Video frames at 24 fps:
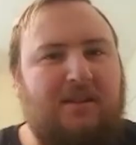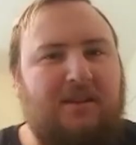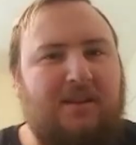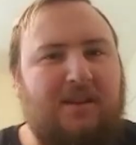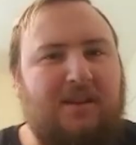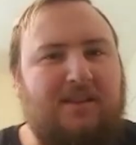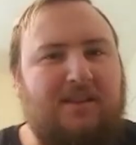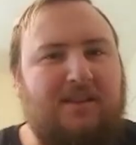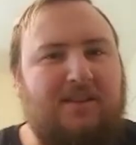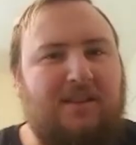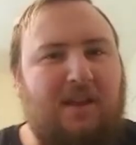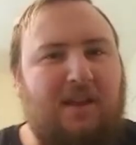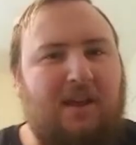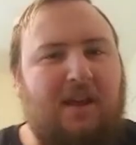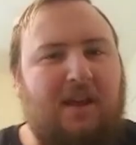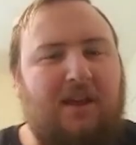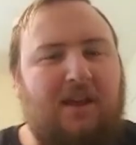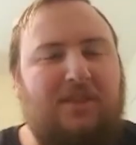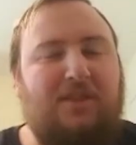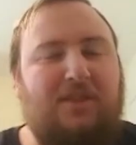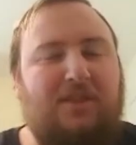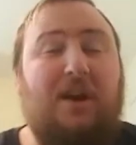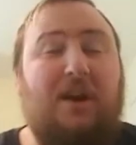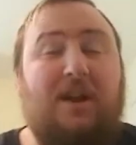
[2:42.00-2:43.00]
I
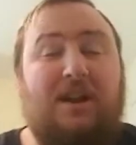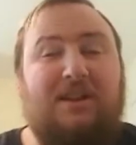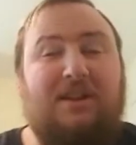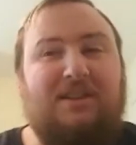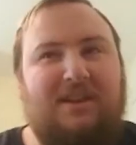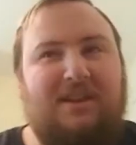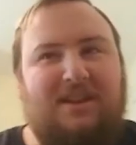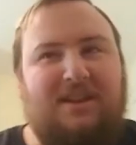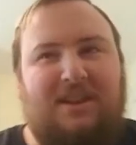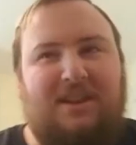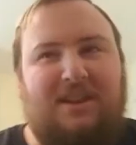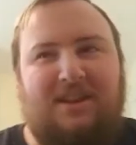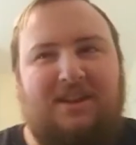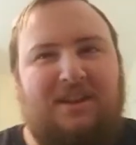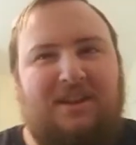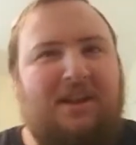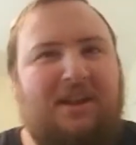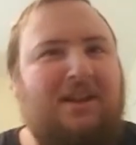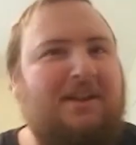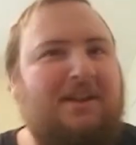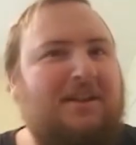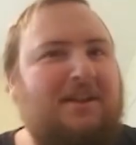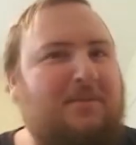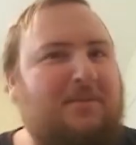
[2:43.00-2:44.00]
thought I'd like it, and
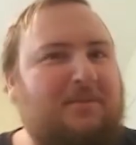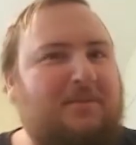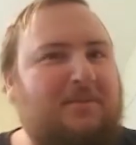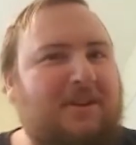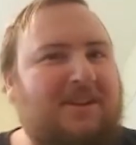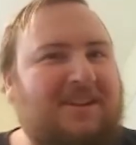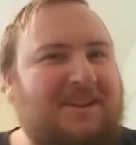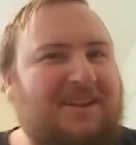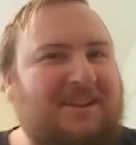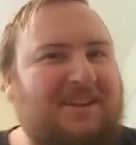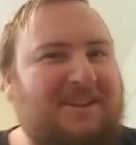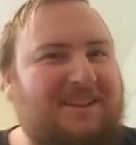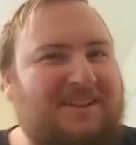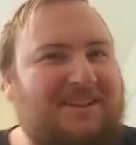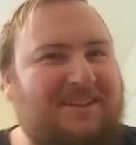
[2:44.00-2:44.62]
I ended up liking it.